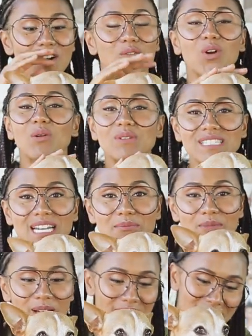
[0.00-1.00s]
We're almost at
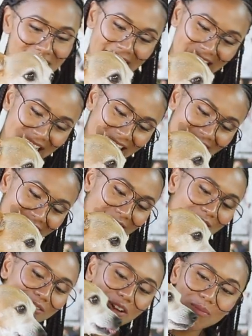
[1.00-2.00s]
1,000,000, Jackie.
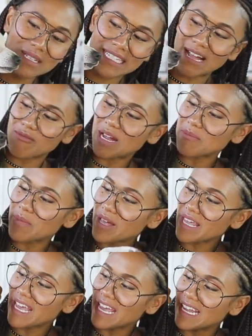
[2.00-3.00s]
We're almost at
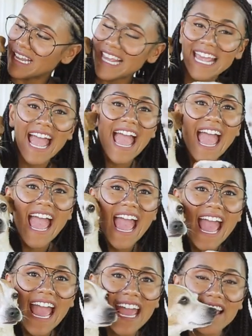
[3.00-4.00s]
1,000,000.
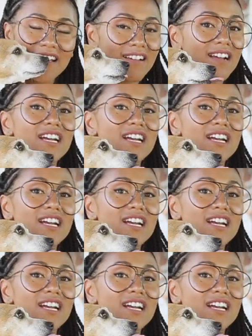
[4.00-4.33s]
Yay!